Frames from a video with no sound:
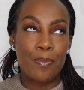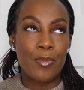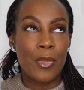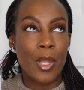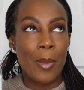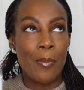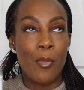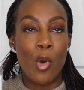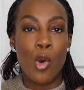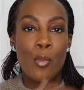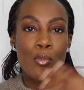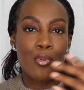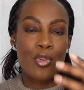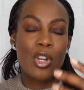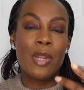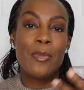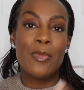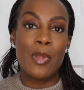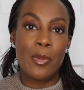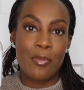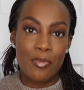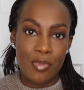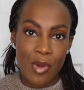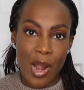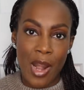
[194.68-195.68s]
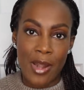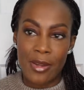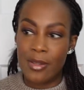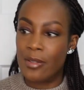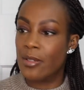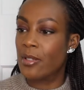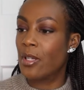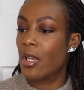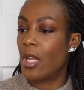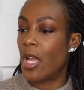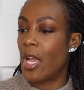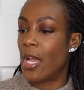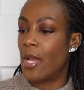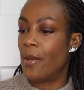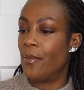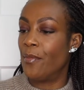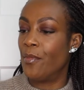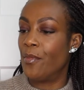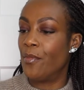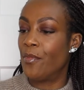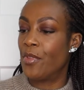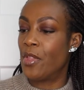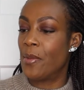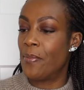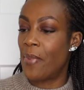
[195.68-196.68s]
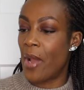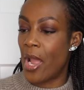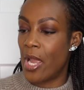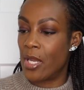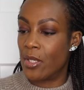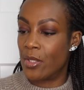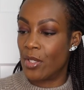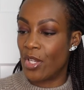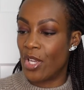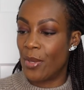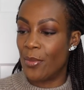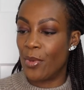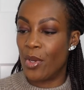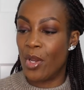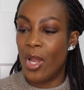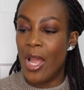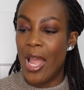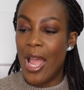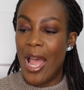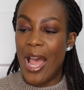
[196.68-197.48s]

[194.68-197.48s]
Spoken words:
more premium brand, the Bioderma,